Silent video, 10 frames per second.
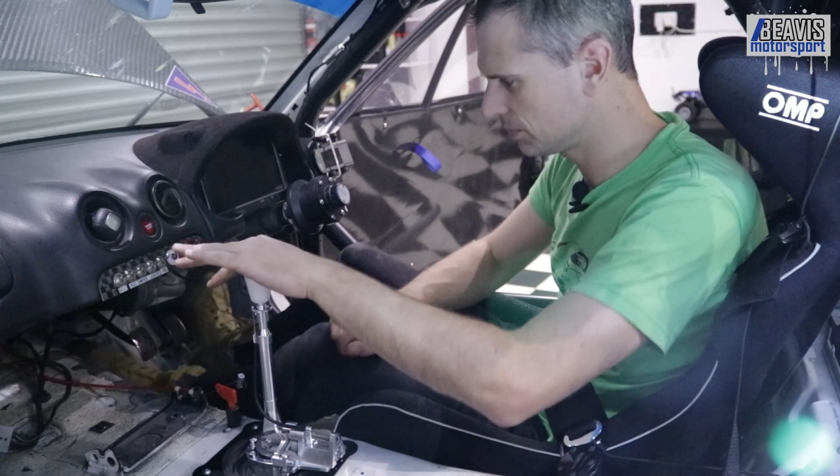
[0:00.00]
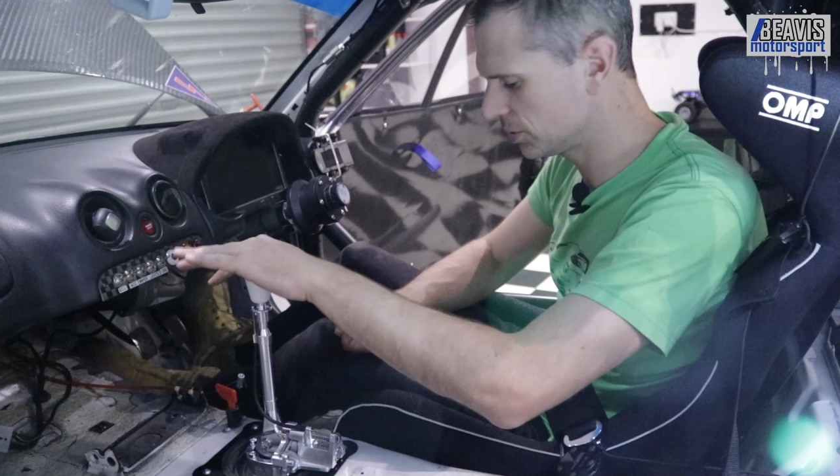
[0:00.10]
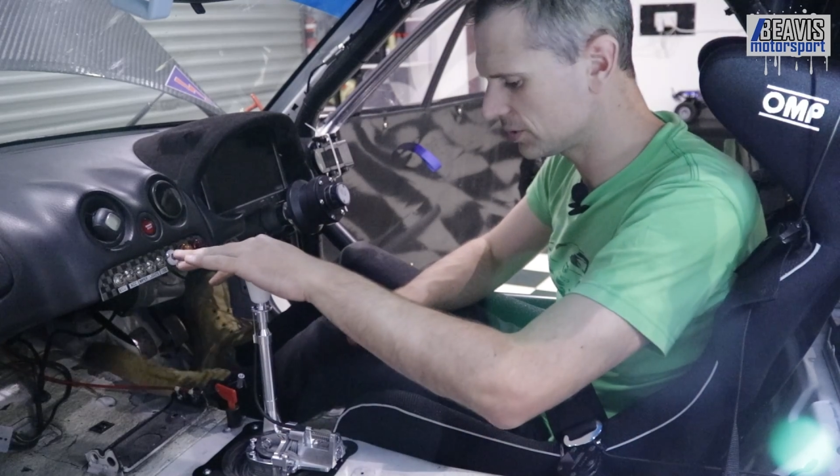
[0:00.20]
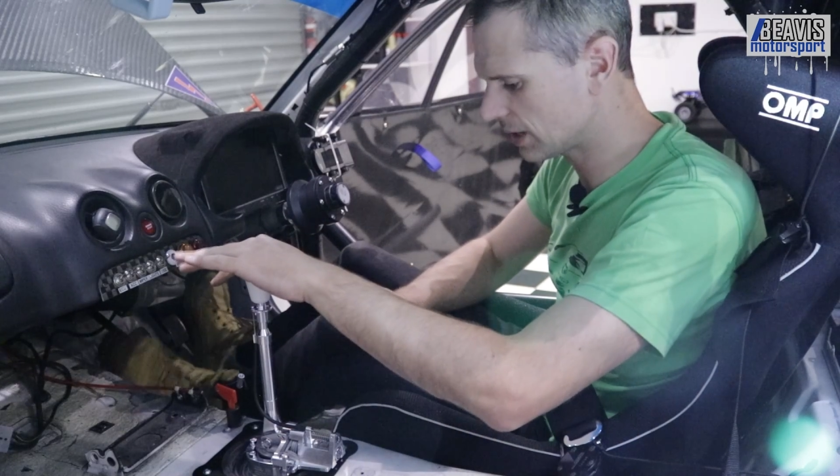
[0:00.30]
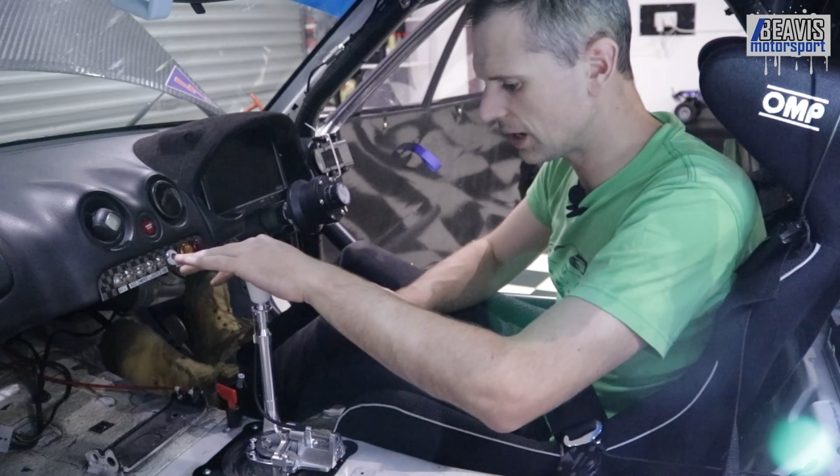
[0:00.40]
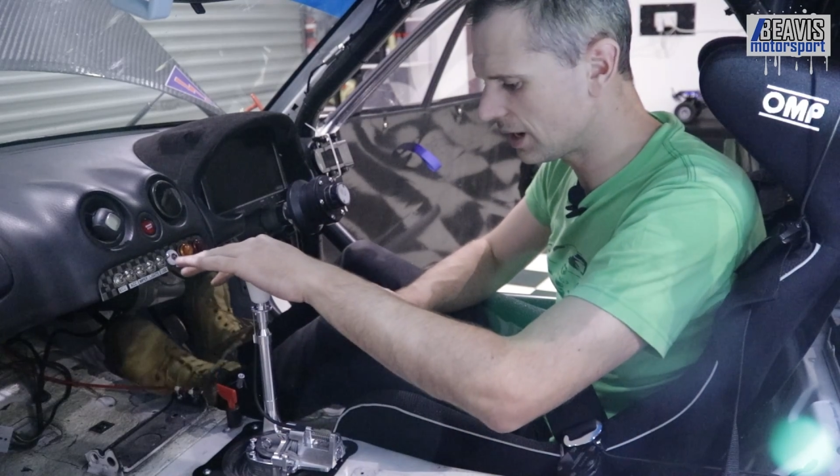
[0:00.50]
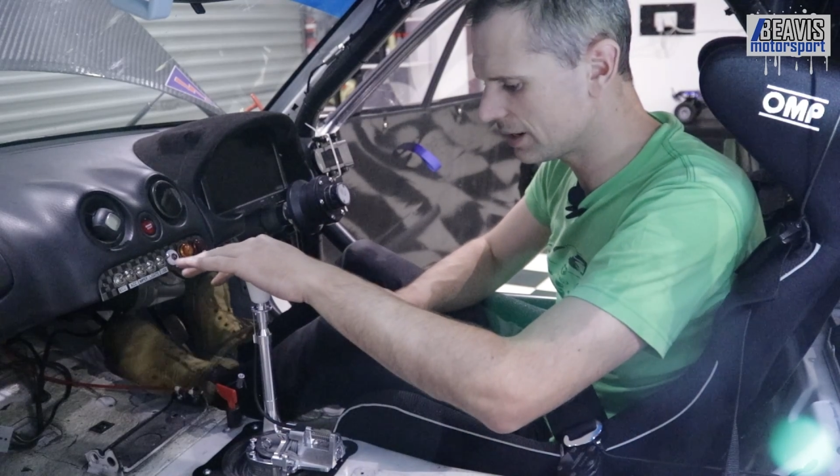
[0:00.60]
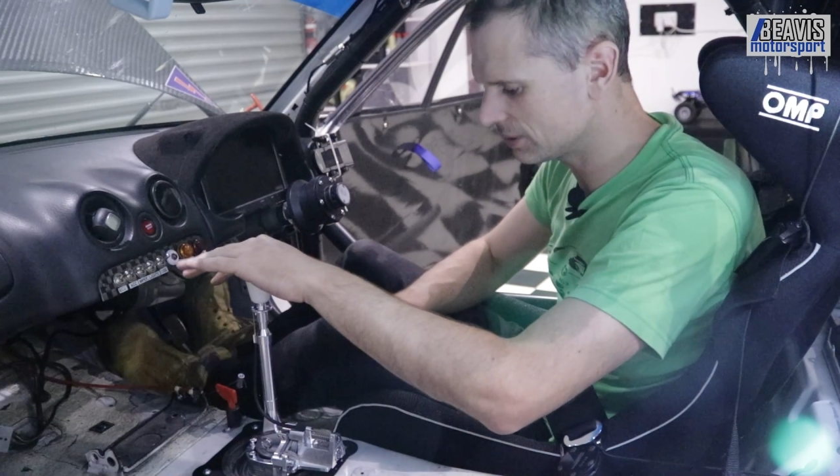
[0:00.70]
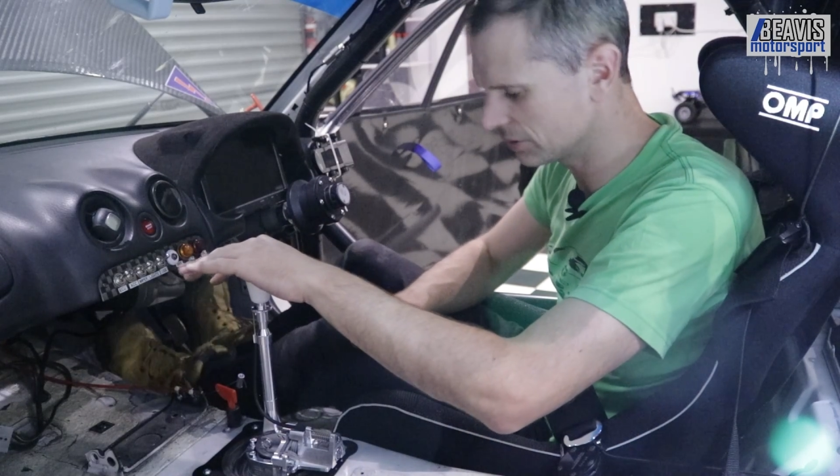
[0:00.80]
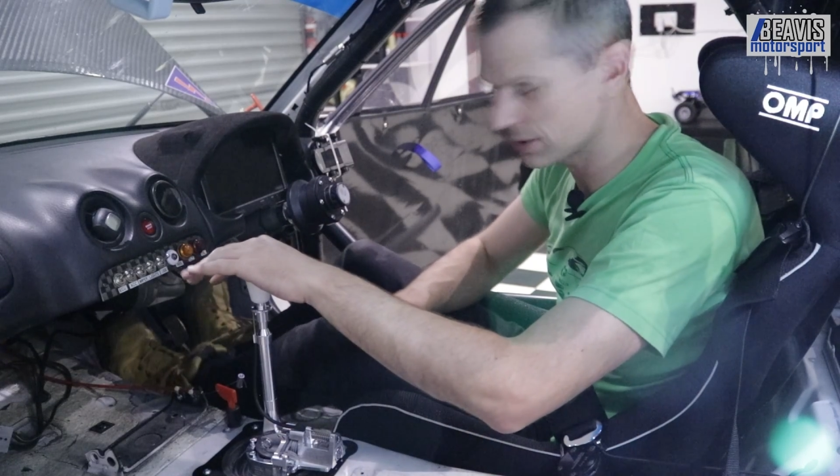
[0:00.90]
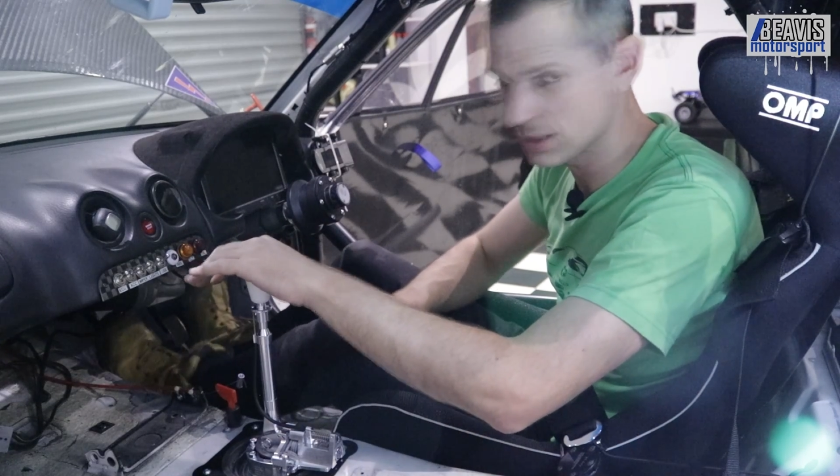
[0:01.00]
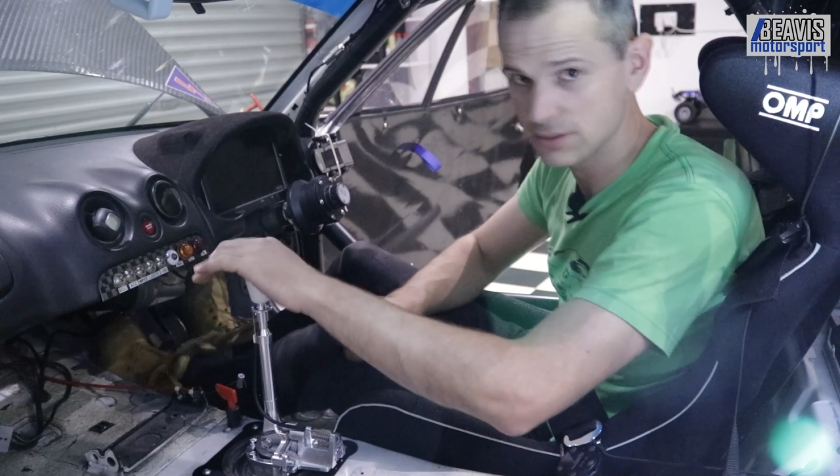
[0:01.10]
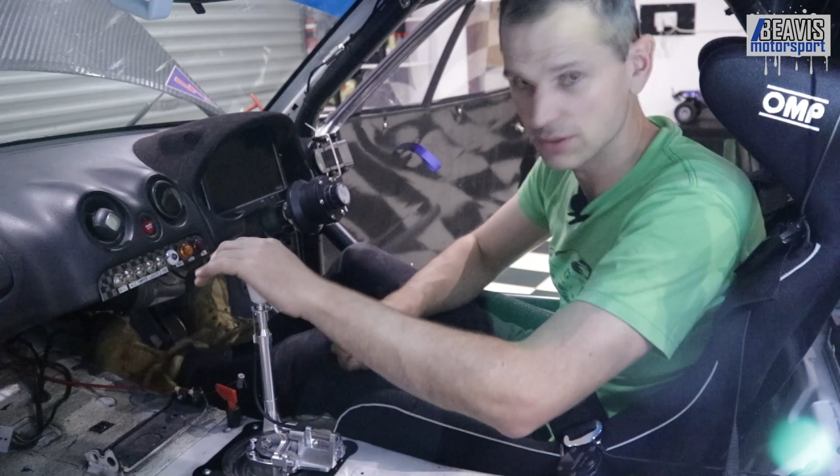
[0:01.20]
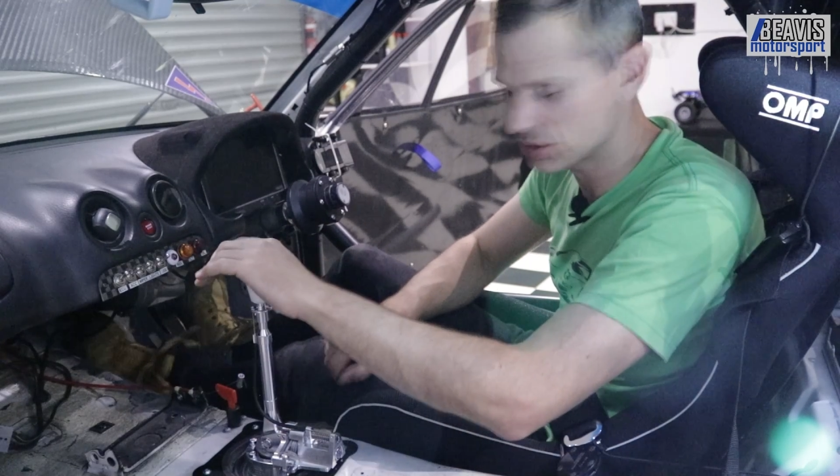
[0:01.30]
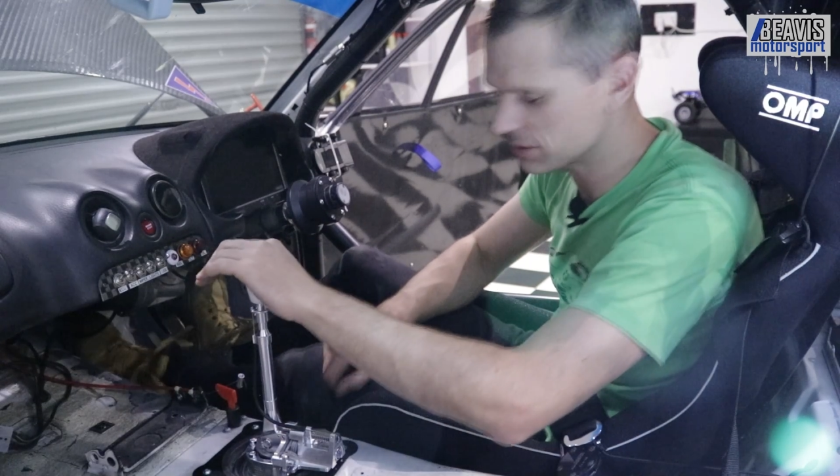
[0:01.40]
put the car or
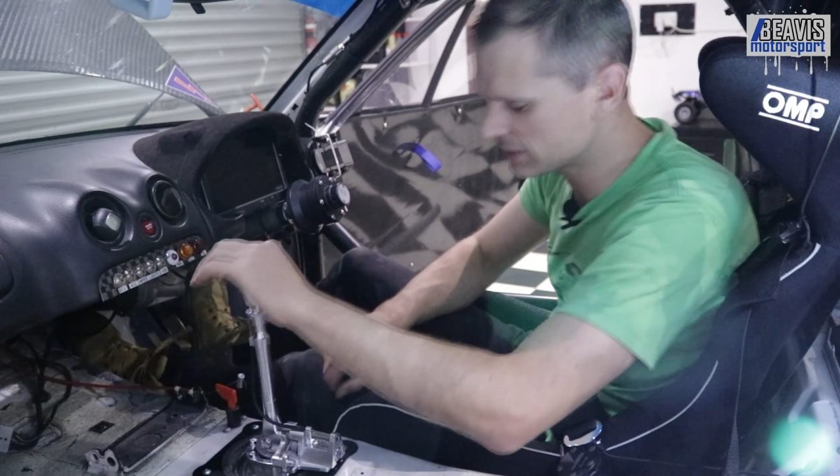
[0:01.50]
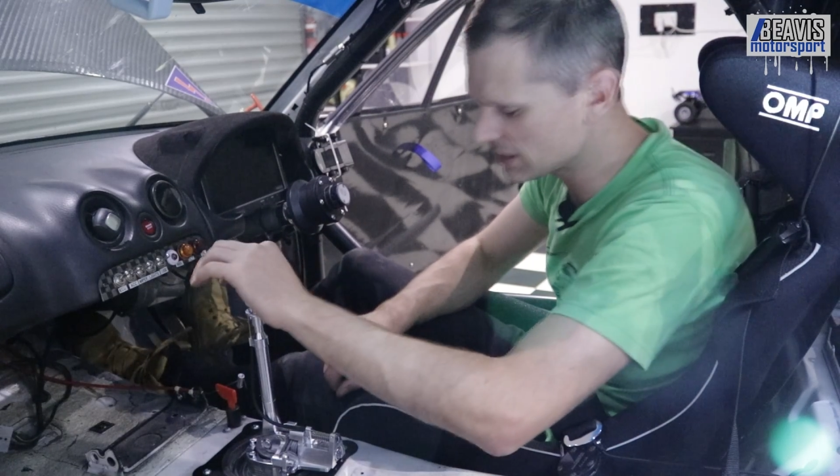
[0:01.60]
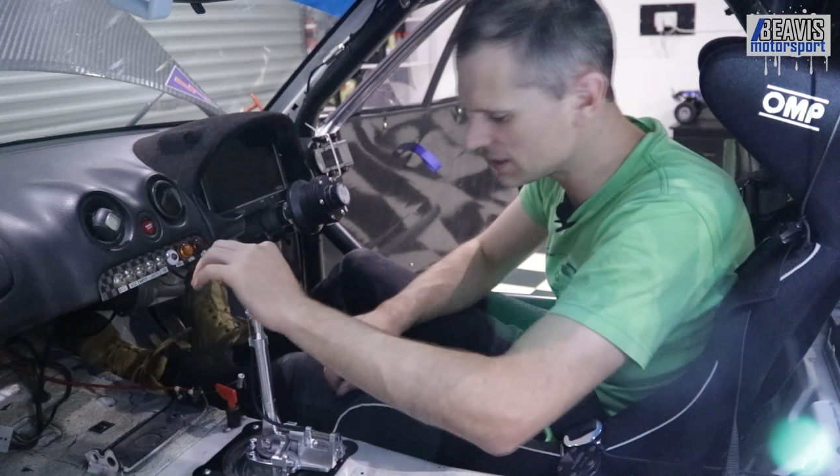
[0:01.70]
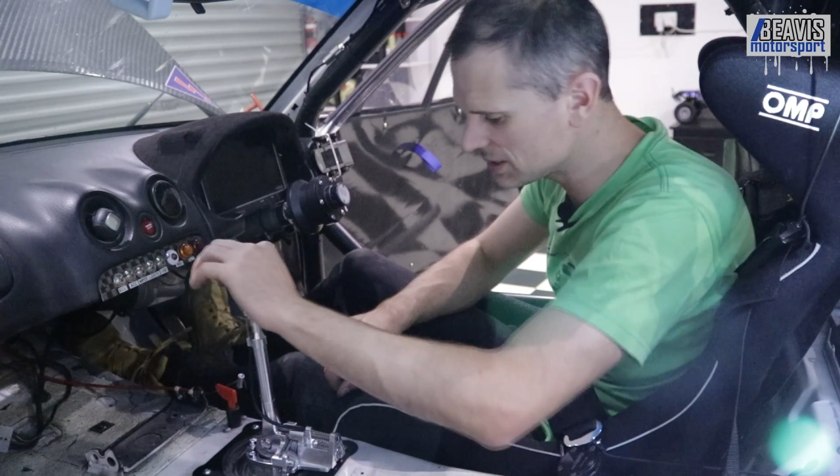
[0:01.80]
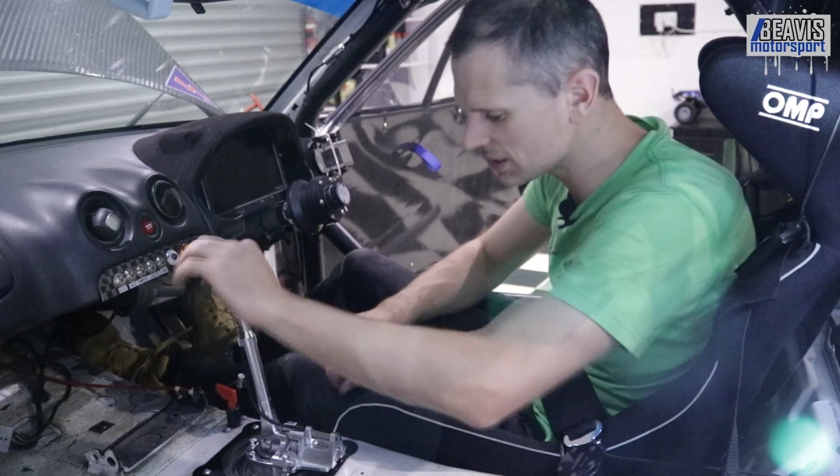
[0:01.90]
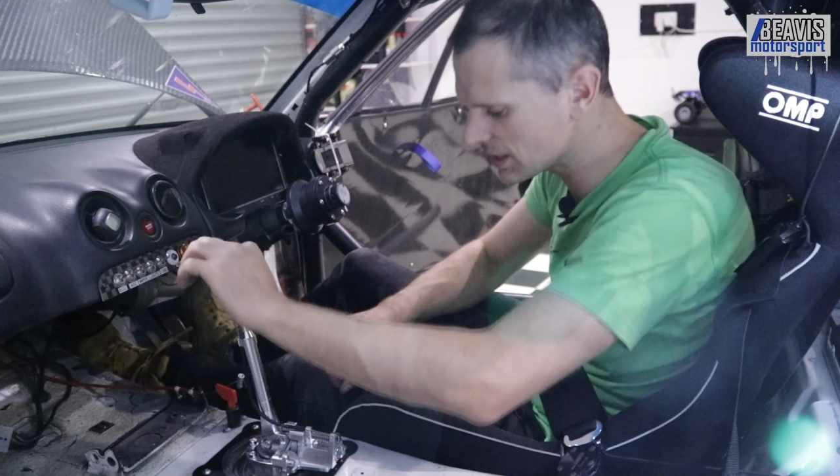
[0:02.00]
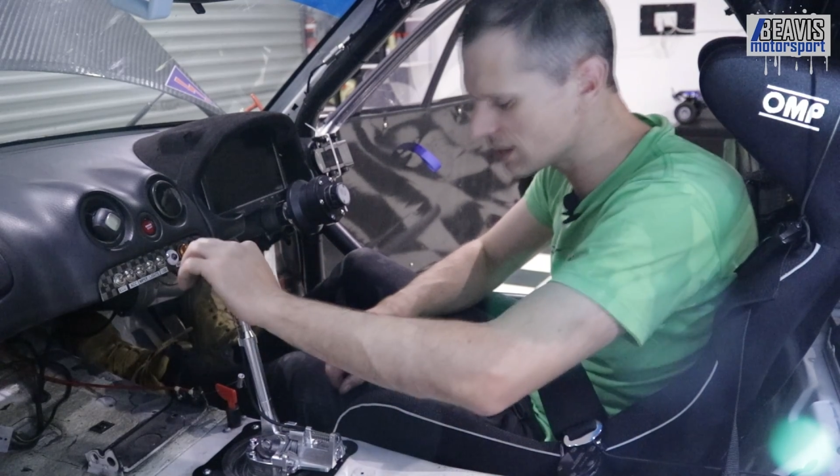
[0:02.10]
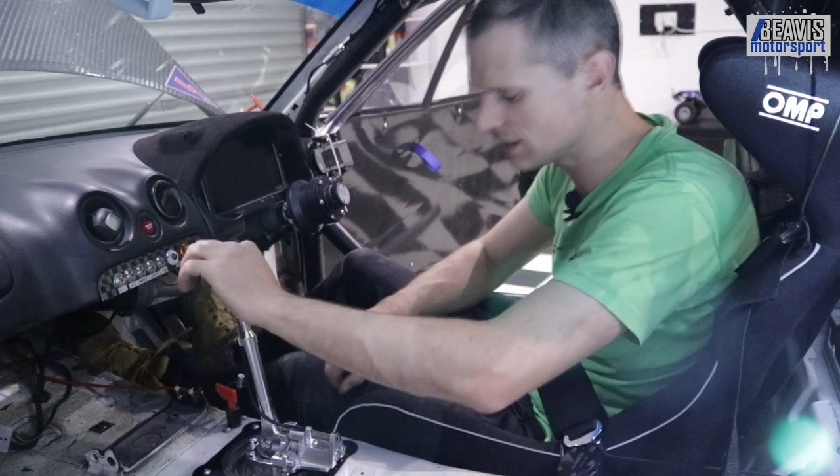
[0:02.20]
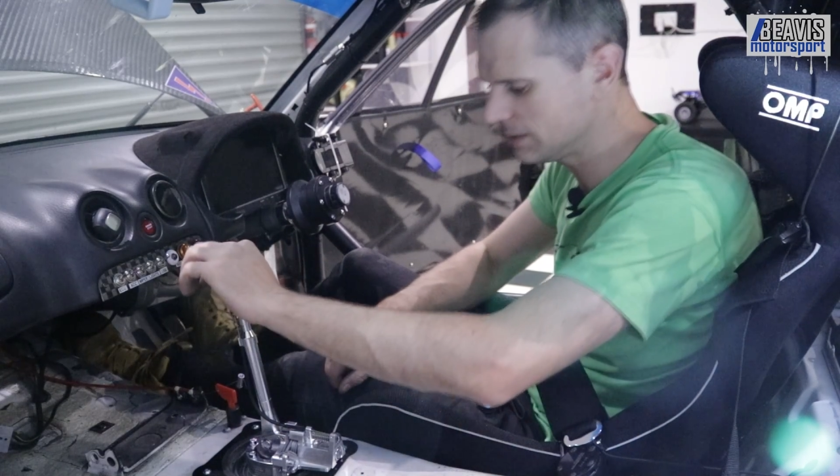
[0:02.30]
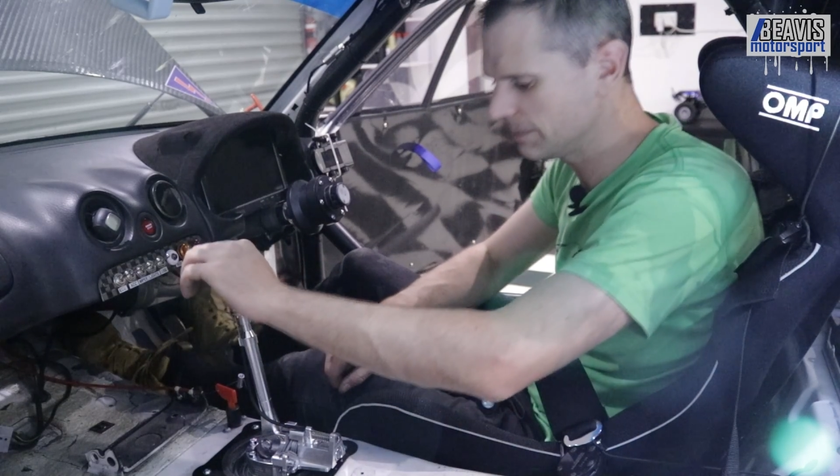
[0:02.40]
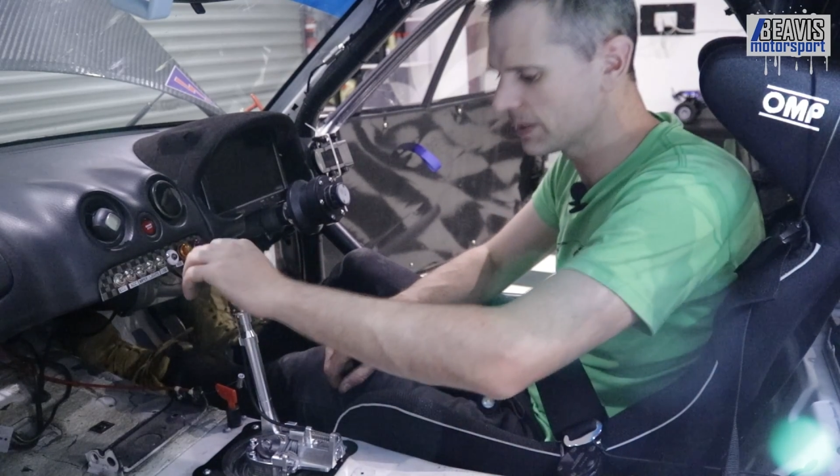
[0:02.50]
the shifter into gear,